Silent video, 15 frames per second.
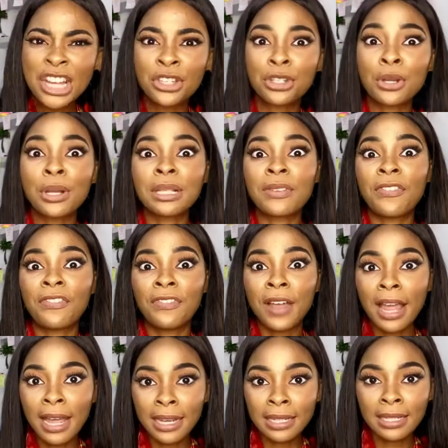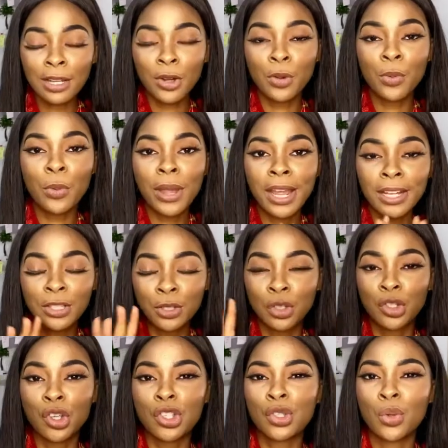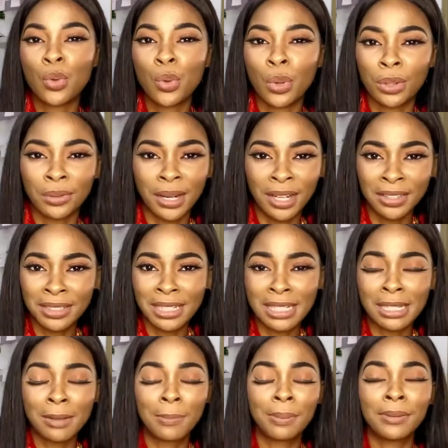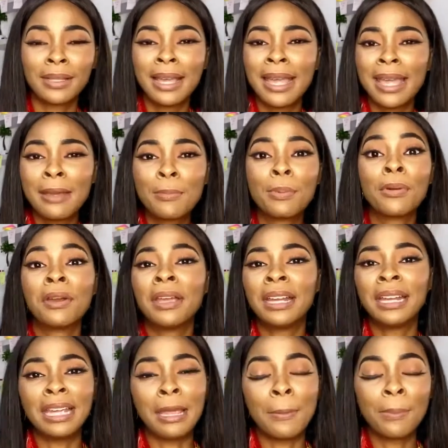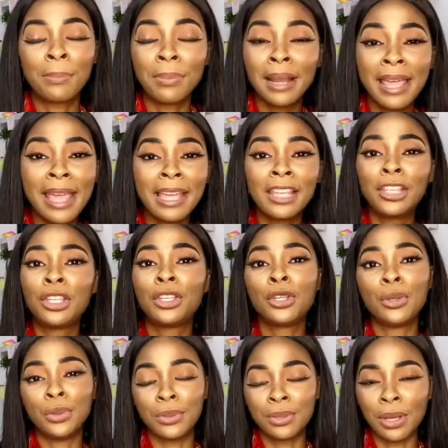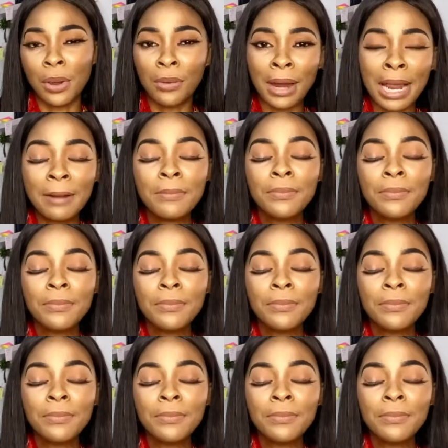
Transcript: Just find a way to just go around it. Play pretty, play cute, all right?